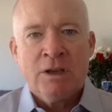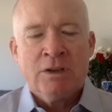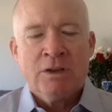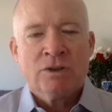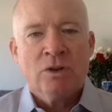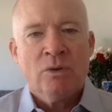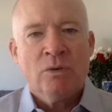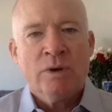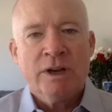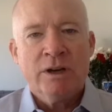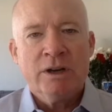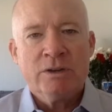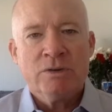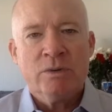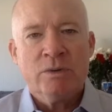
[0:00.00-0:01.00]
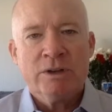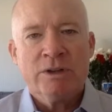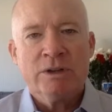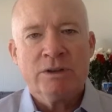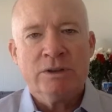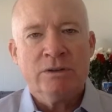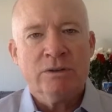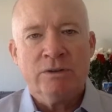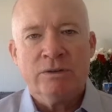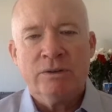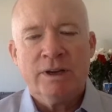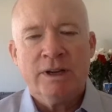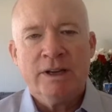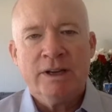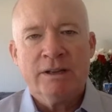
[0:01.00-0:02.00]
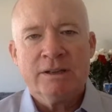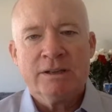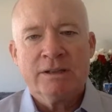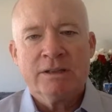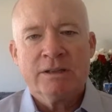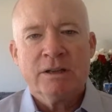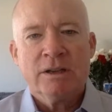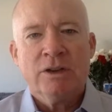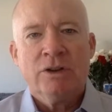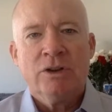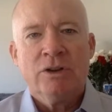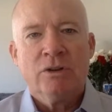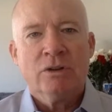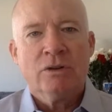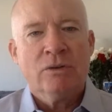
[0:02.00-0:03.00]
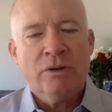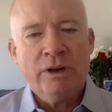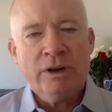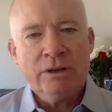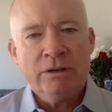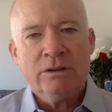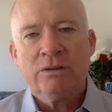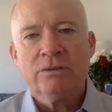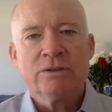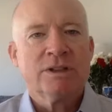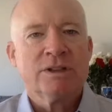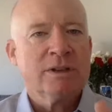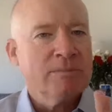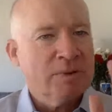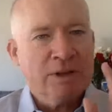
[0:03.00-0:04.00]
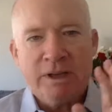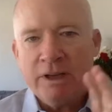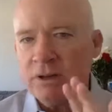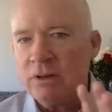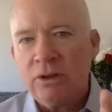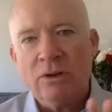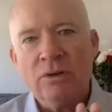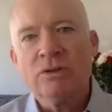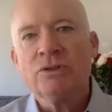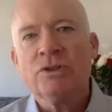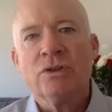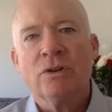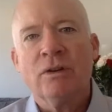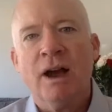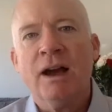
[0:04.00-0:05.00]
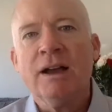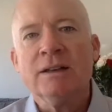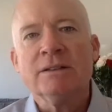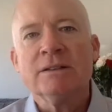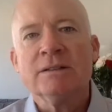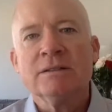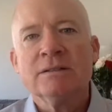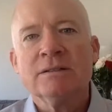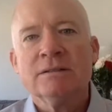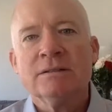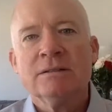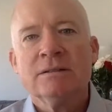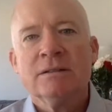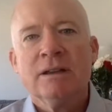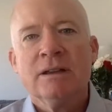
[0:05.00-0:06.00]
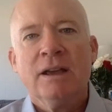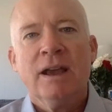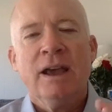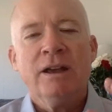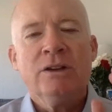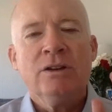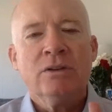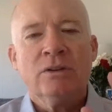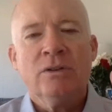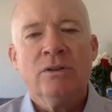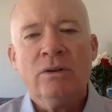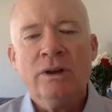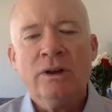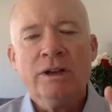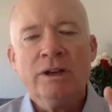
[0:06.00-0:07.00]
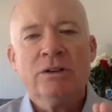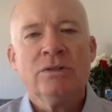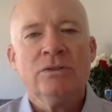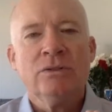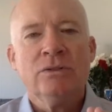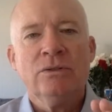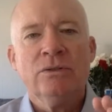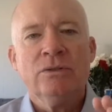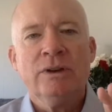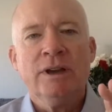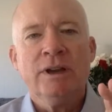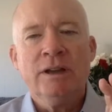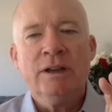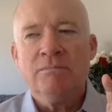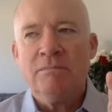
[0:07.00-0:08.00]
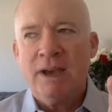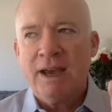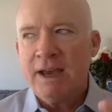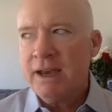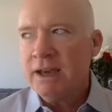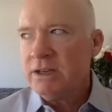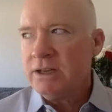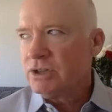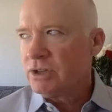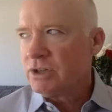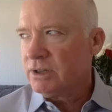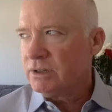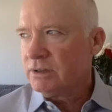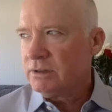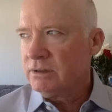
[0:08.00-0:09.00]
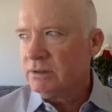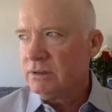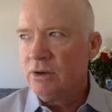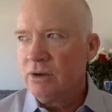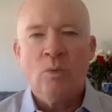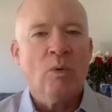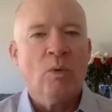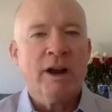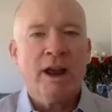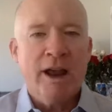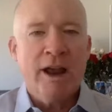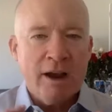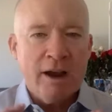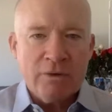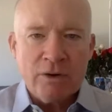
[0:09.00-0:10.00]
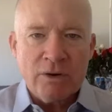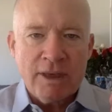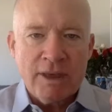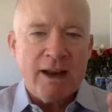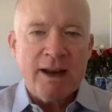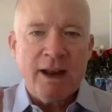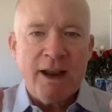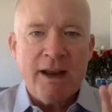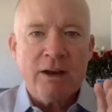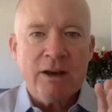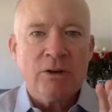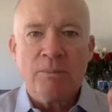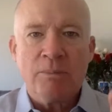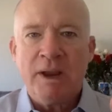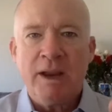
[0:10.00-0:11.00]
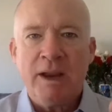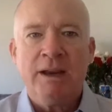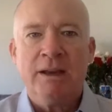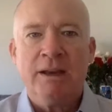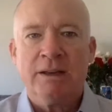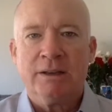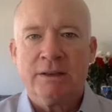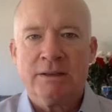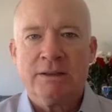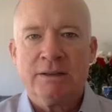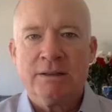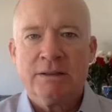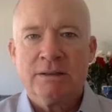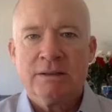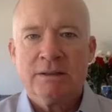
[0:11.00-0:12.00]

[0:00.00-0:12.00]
So here's what you do is you're going to simply close your eyes, and you're going to imagine whatever that ache or pain is